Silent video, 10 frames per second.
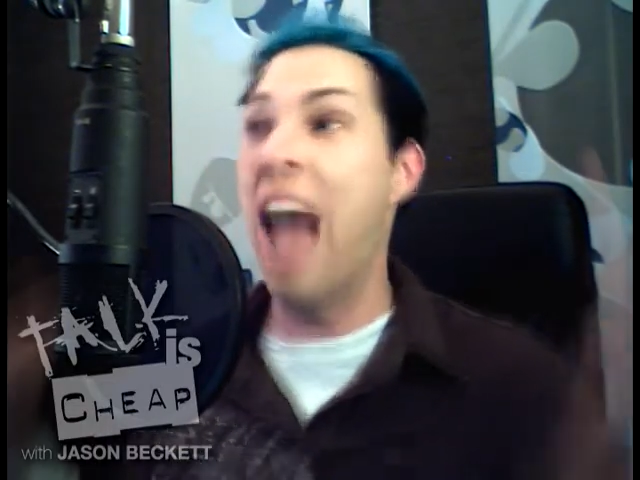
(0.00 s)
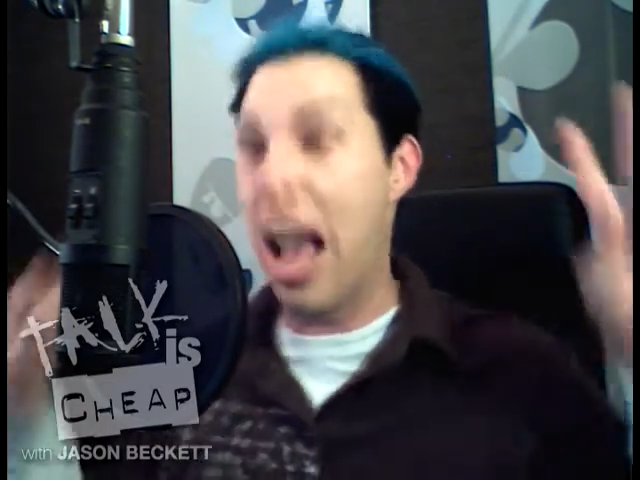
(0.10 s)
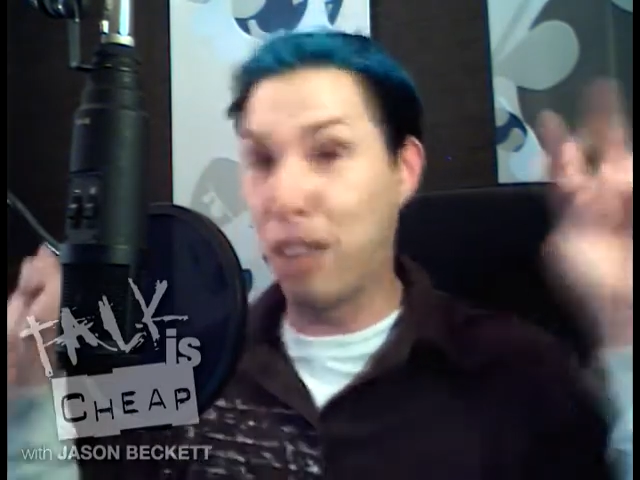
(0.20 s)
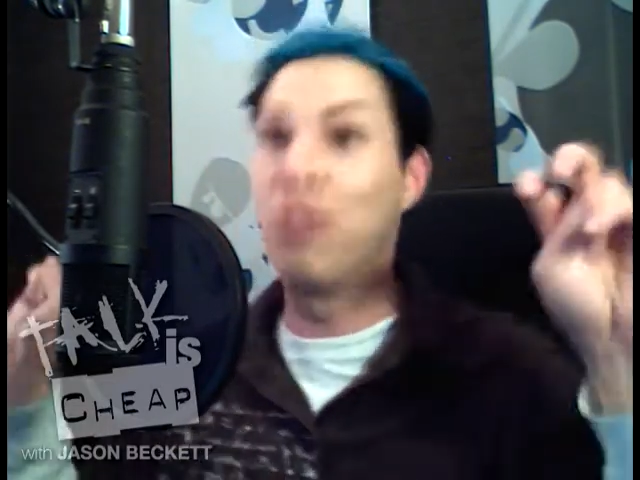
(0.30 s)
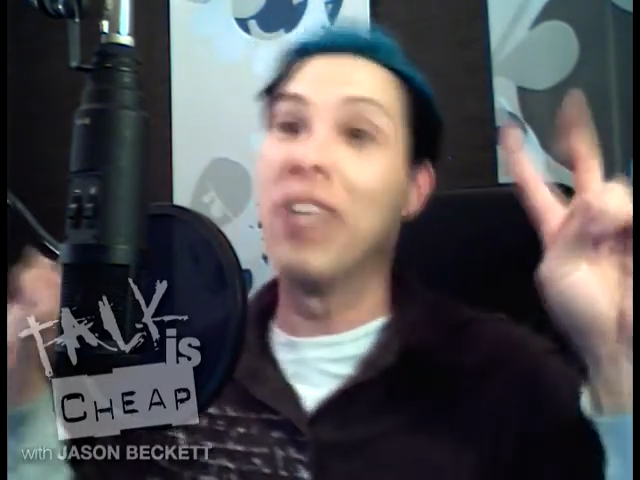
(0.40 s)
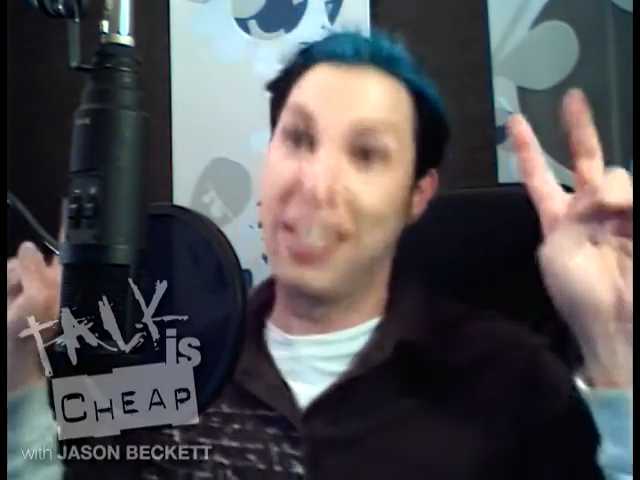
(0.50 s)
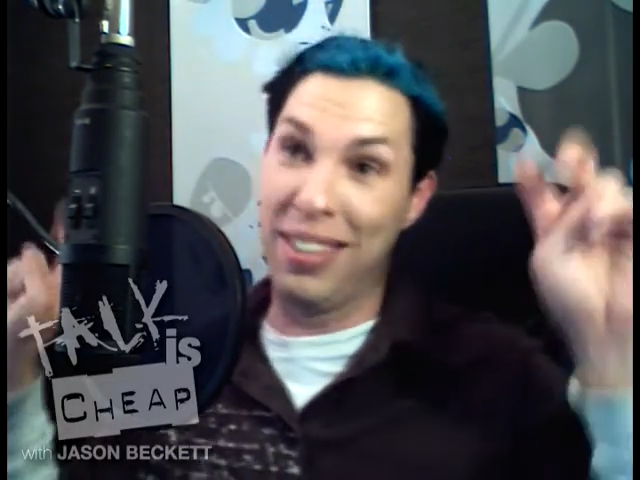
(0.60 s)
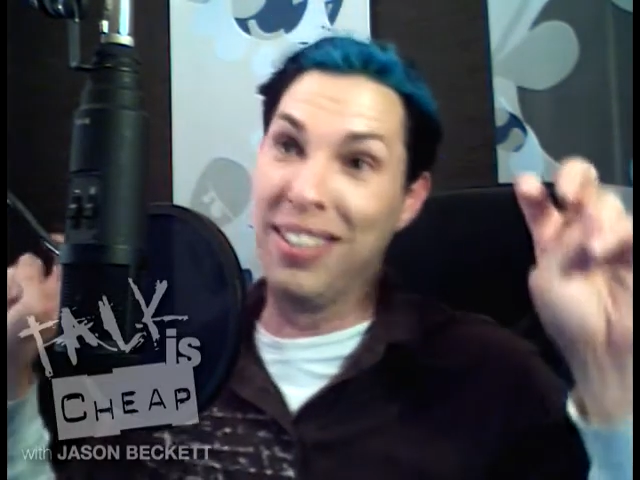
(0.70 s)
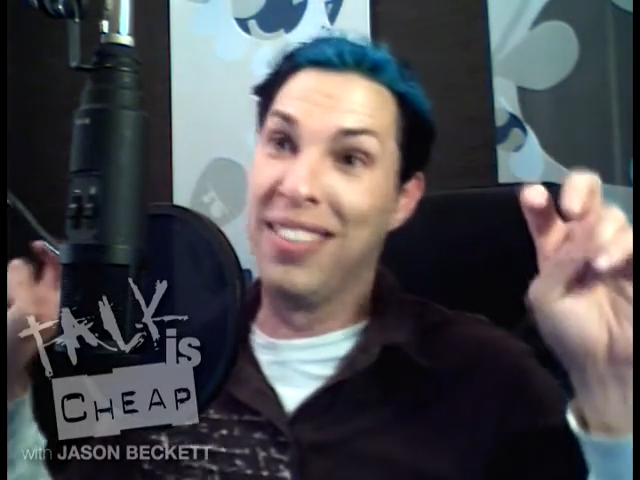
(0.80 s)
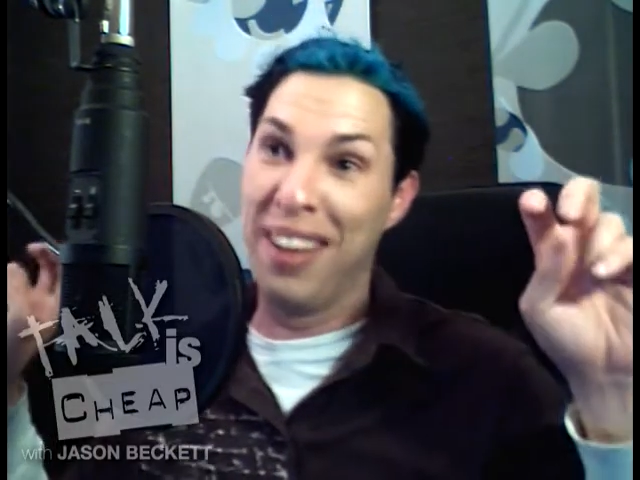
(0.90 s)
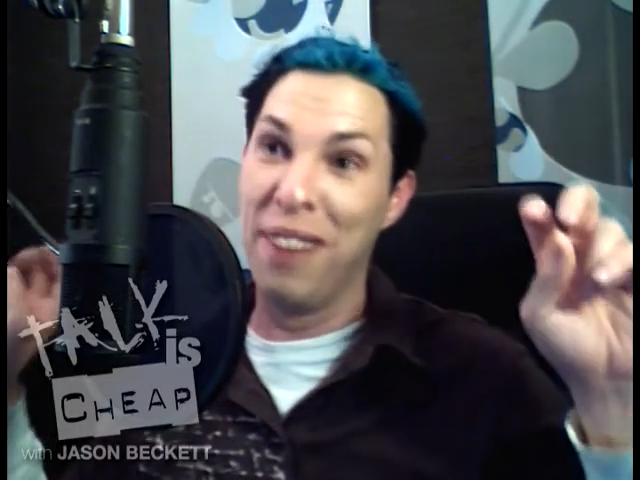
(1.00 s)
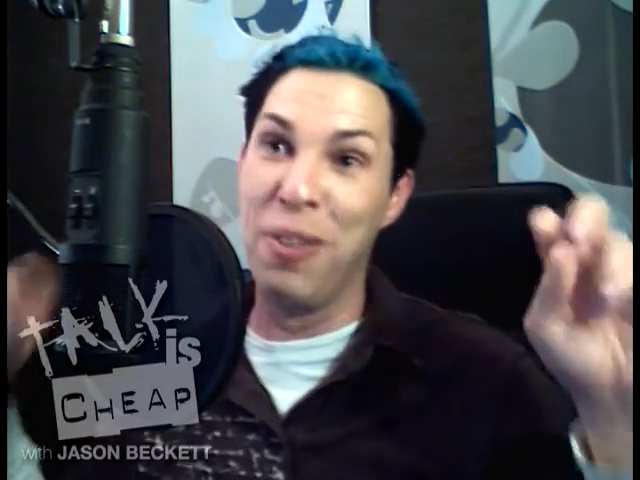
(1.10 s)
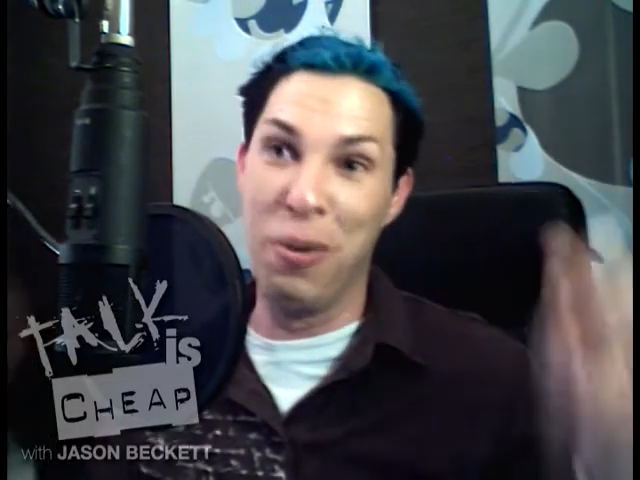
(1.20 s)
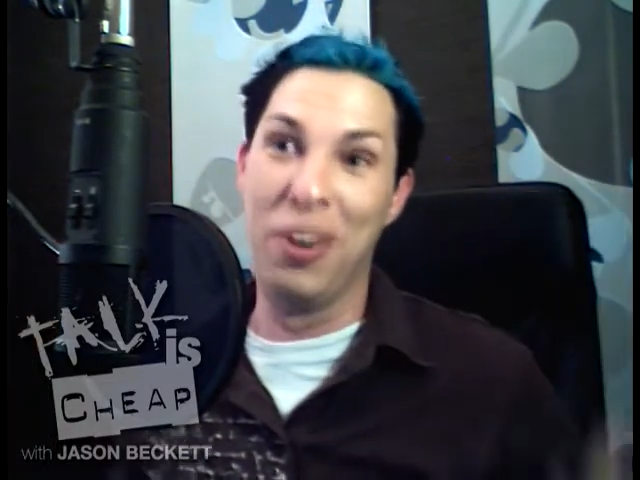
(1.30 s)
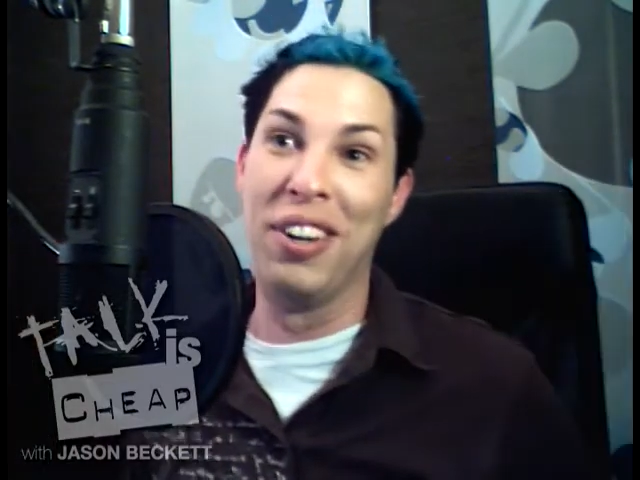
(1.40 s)
of
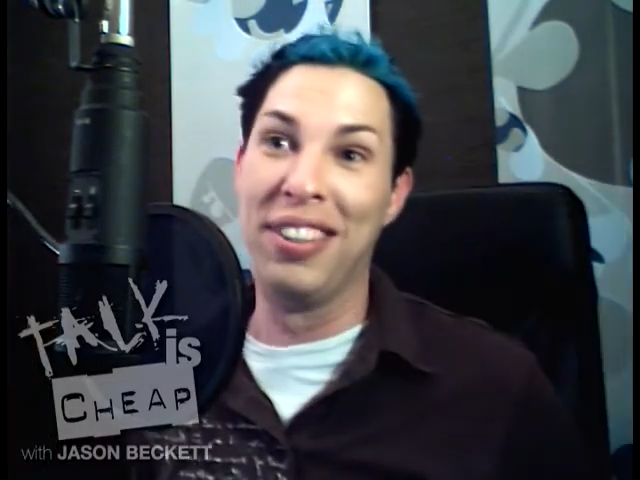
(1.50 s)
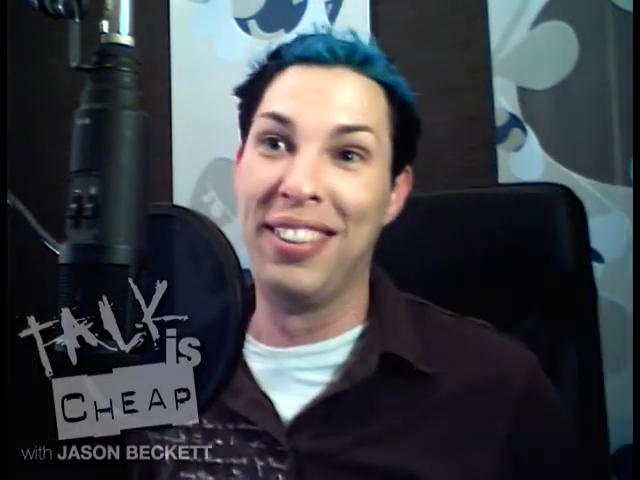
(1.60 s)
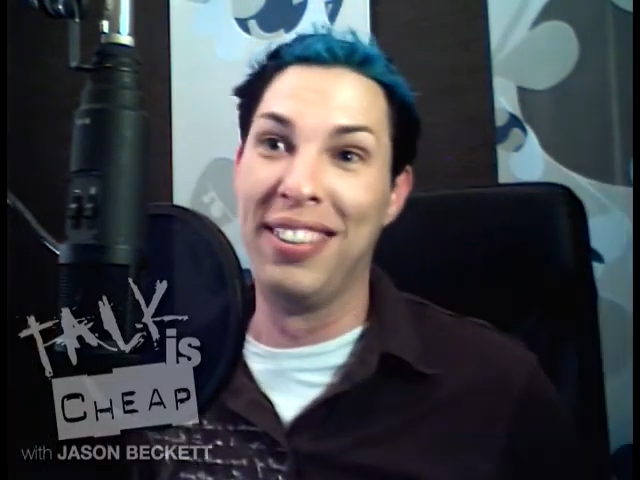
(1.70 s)
the world.